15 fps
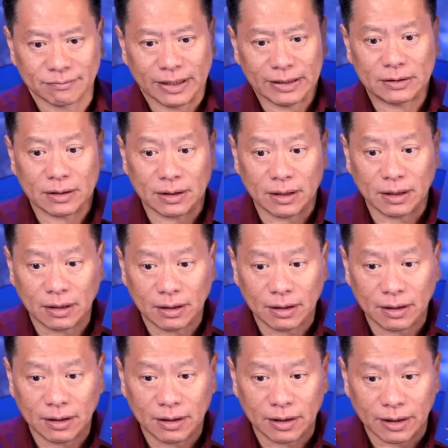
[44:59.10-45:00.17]

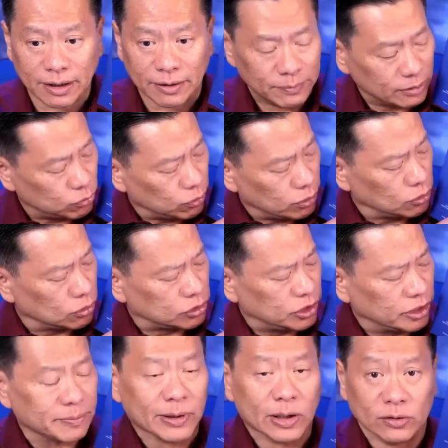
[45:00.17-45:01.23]
basically in between your
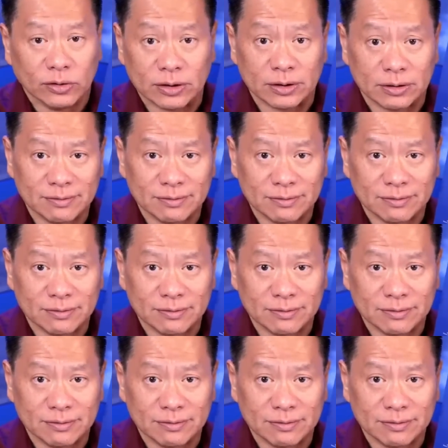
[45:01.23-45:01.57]
cheekbones,